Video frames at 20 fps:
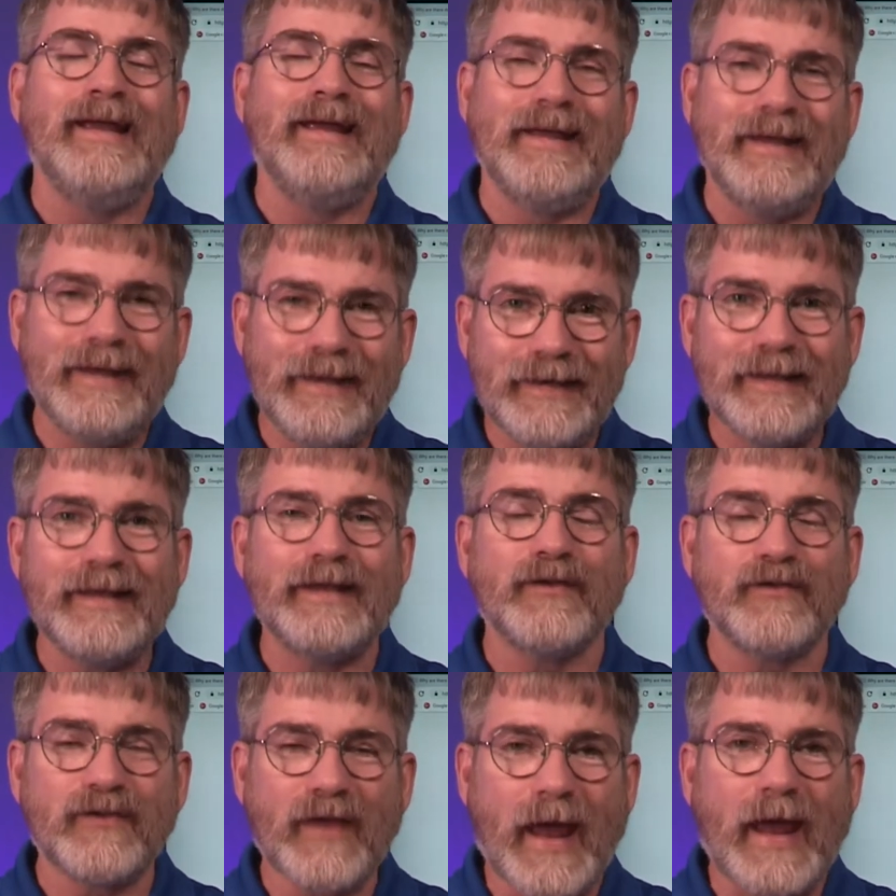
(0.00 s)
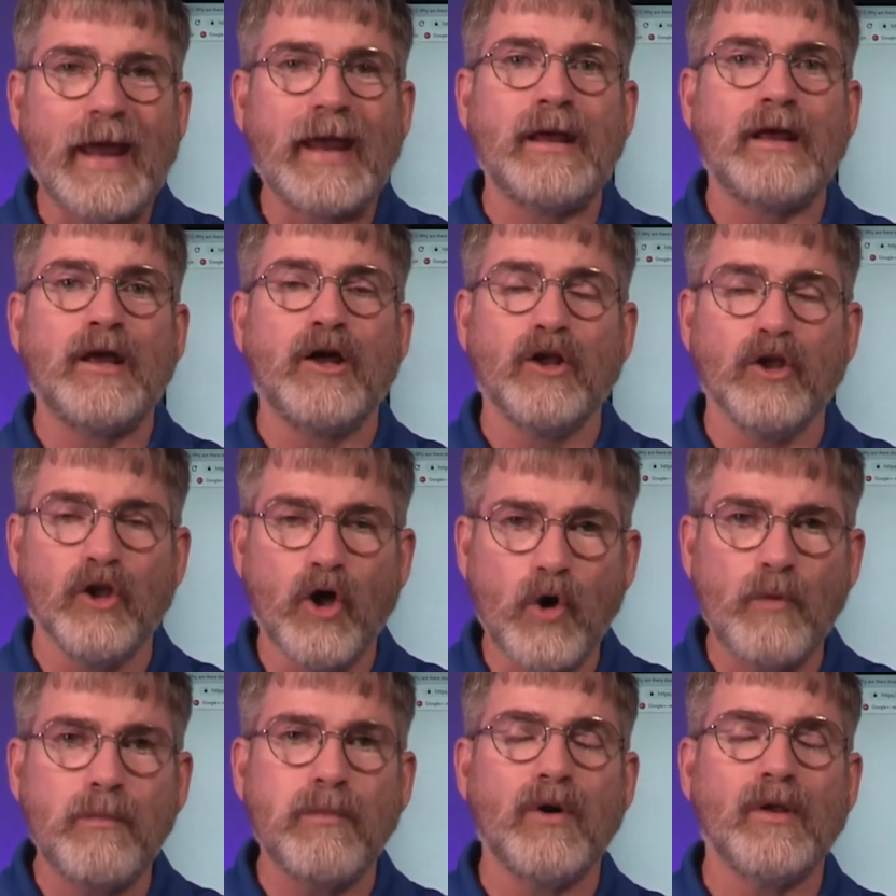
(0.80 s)
It is a
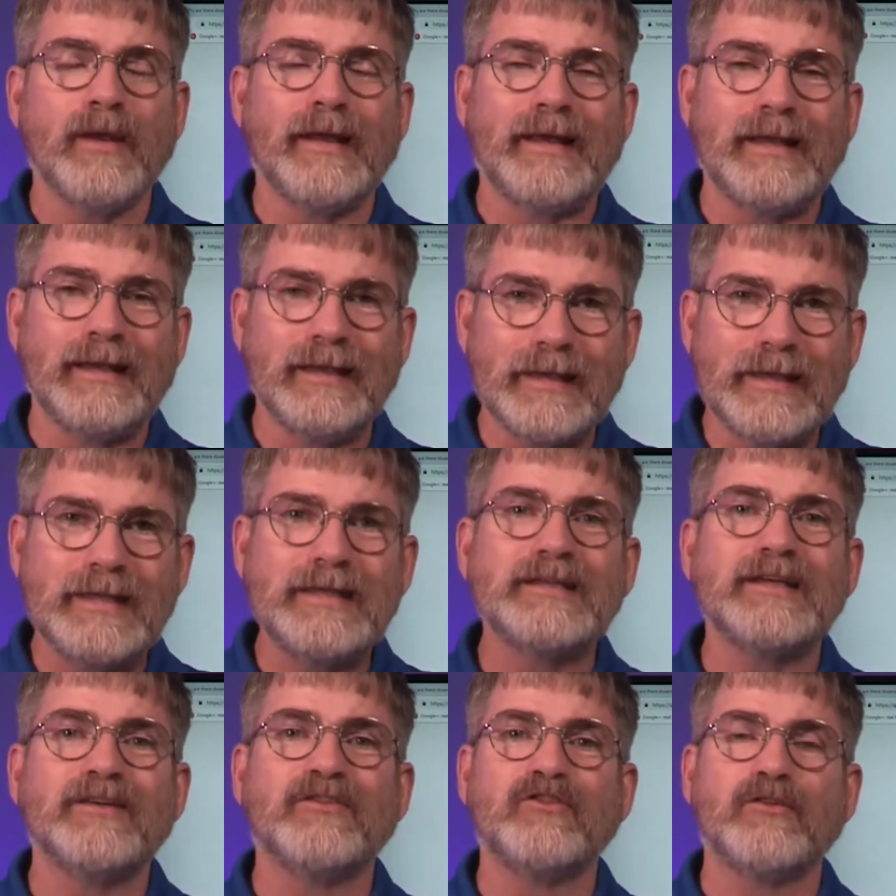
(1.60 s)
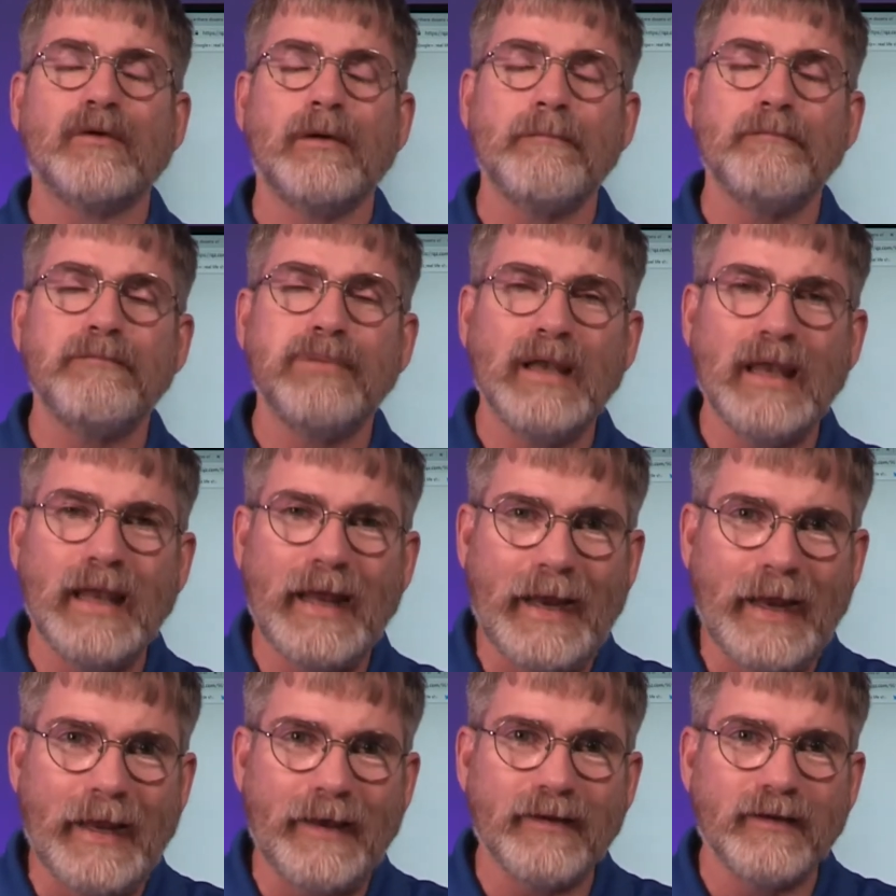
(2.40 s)
global elitist
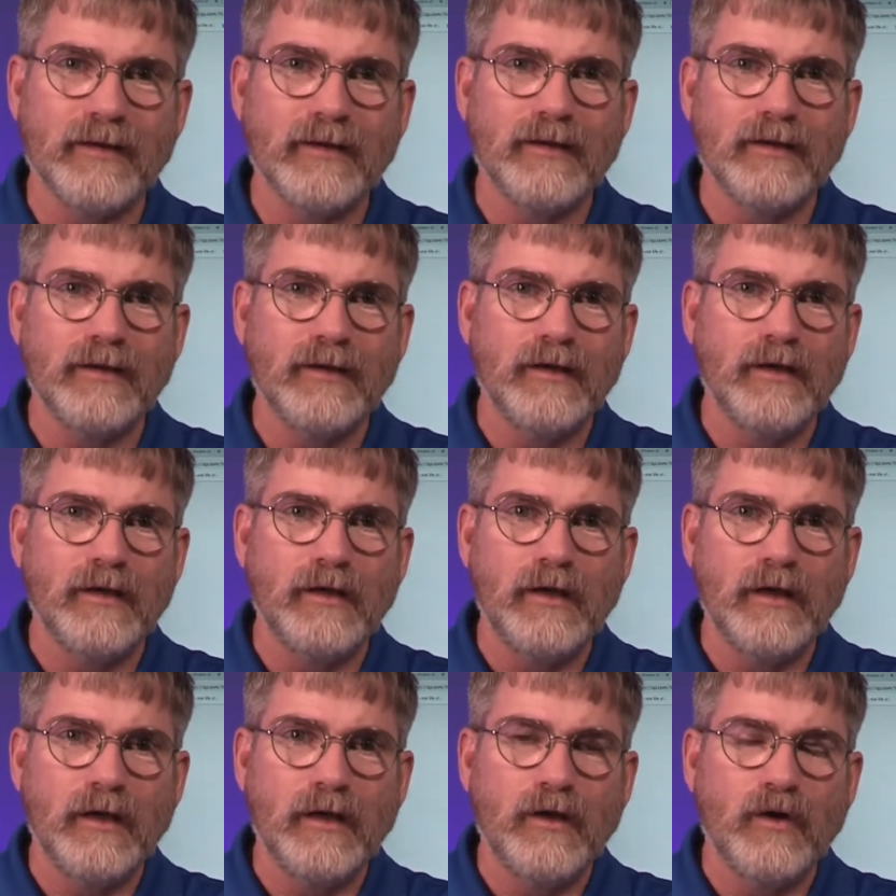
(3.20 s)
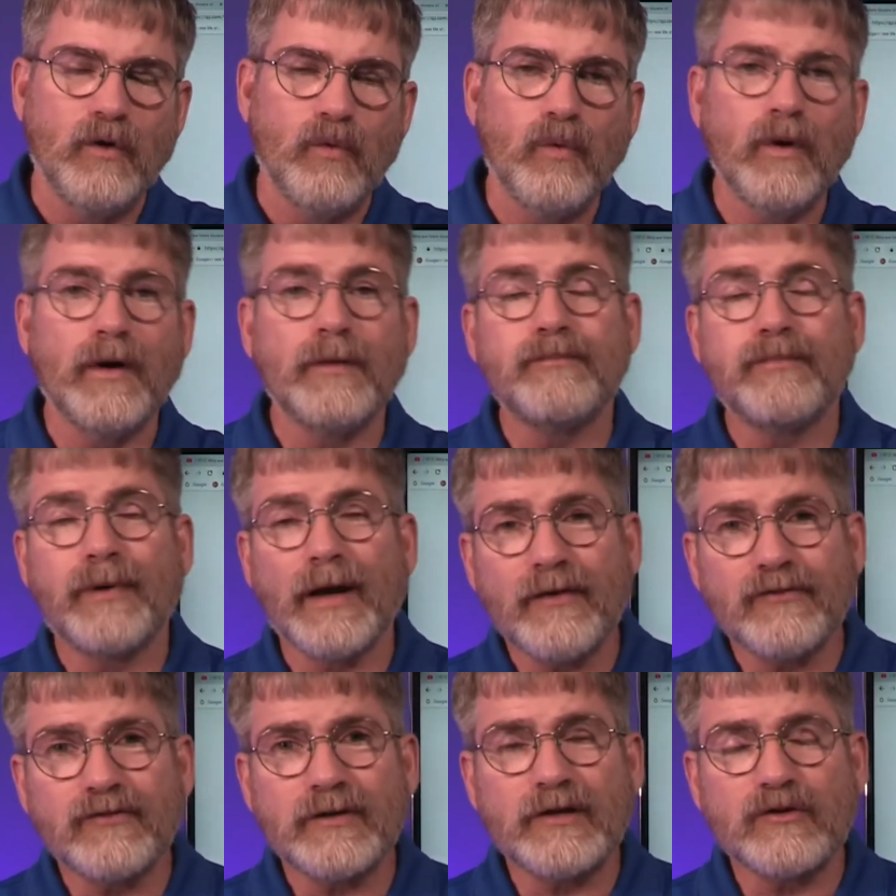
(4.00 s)
plan. What
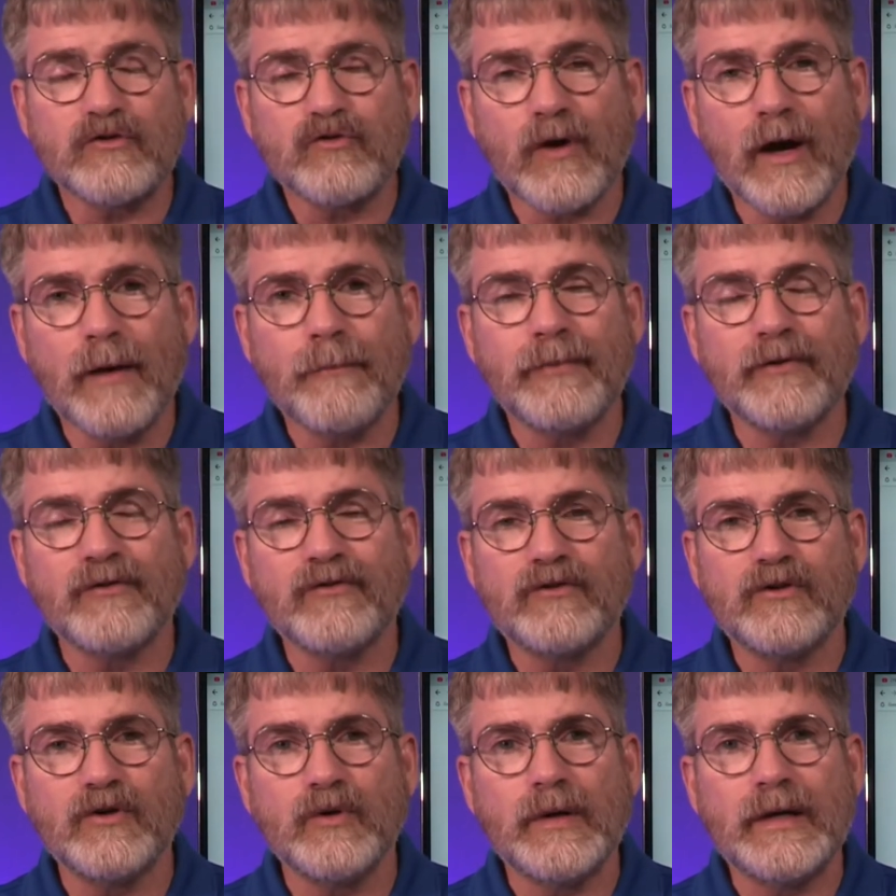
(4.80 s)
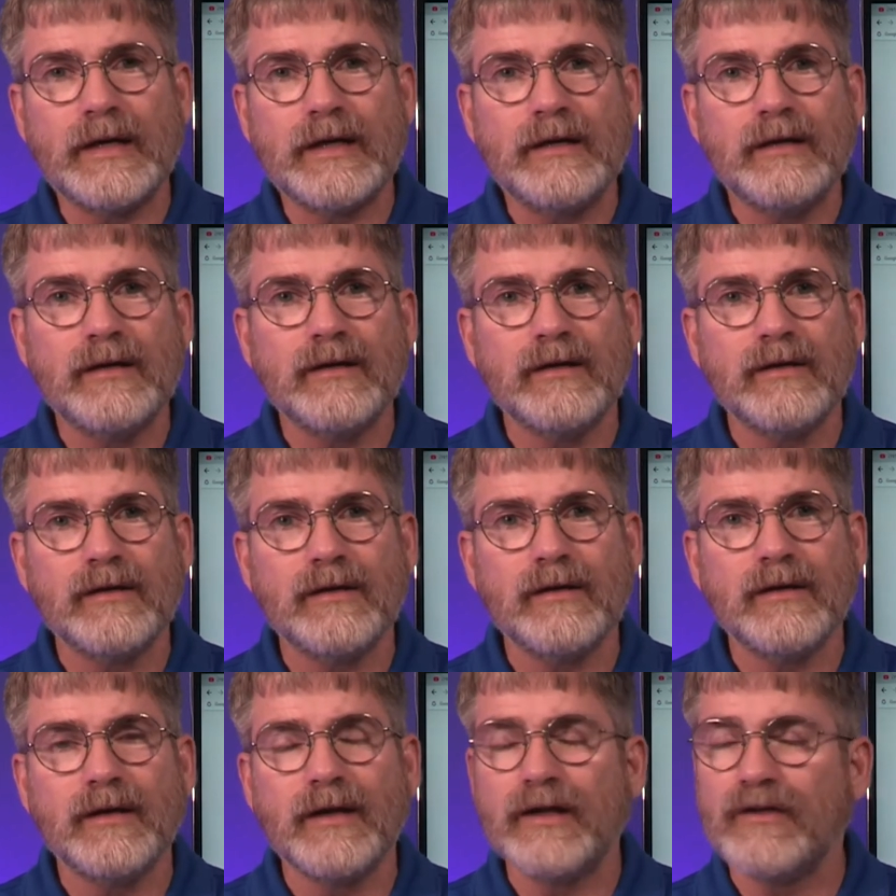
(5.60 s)
President Trump is doing
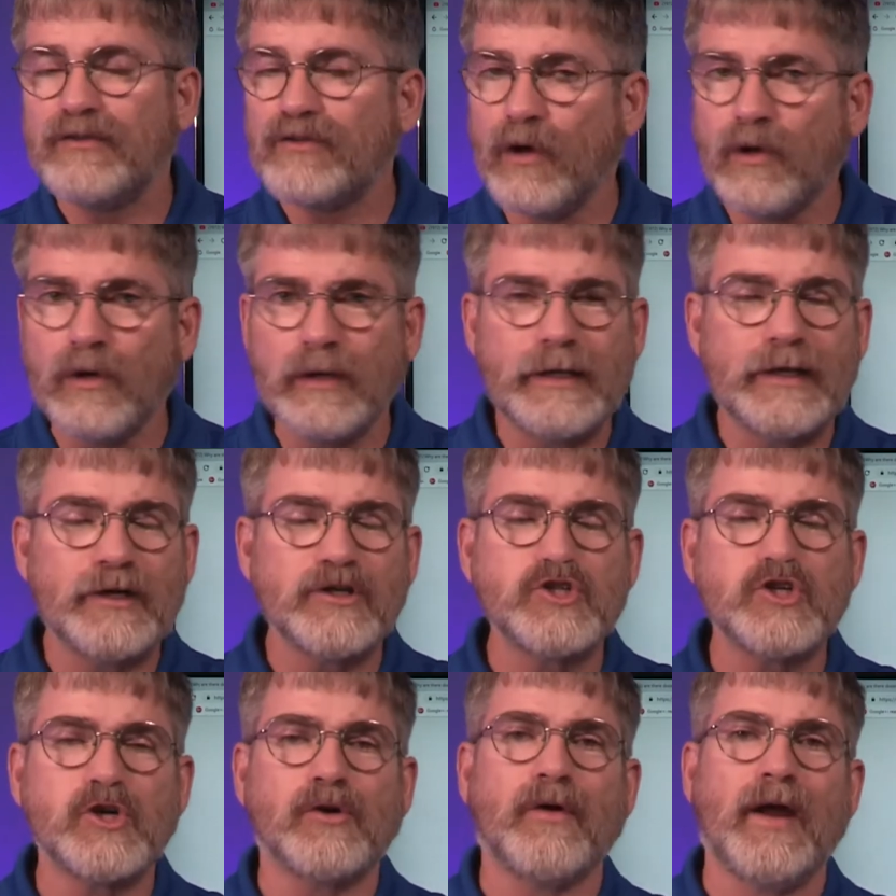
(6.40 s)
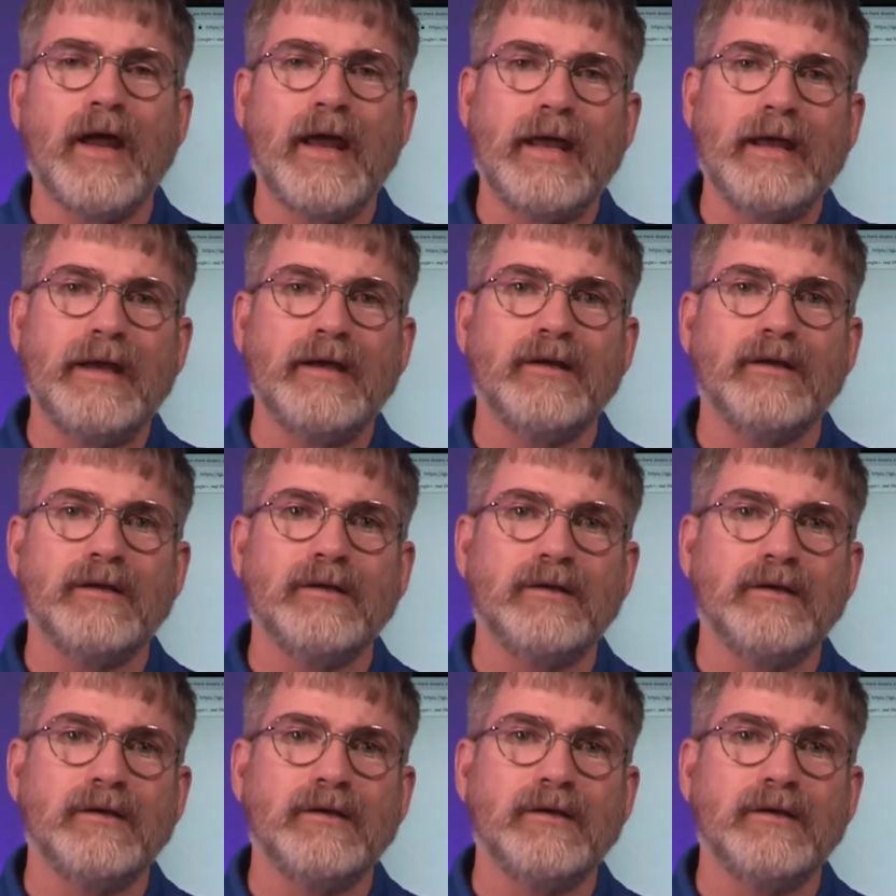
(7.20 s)
is only a charade.